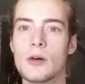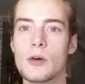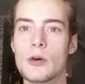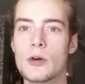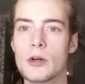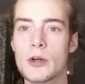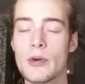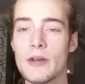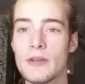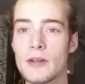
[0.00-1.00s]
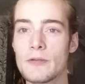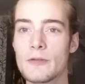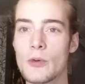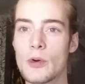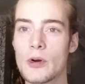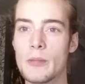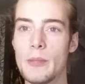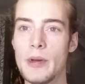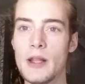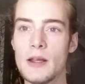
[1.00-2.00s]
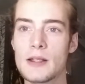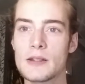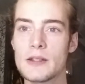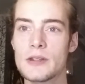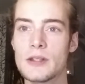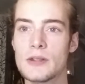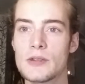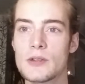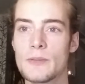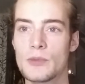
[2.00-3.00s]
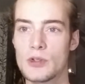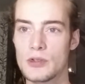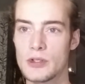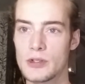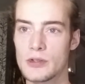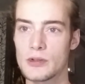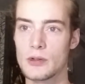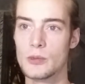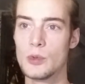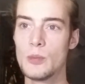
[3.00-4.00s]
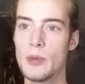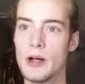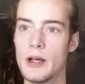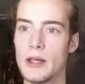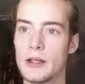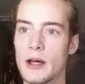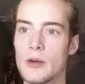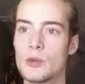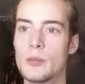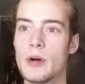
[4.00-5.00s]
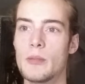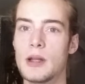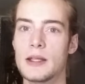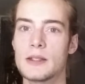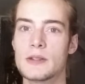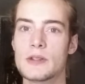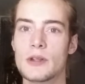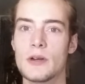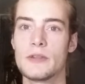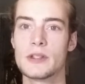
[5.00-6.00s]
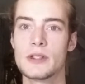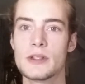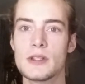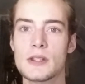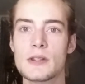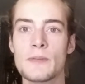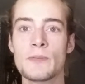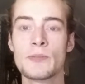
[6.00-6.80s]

or craving for better existence, such as the rupa and arupa planes of existence,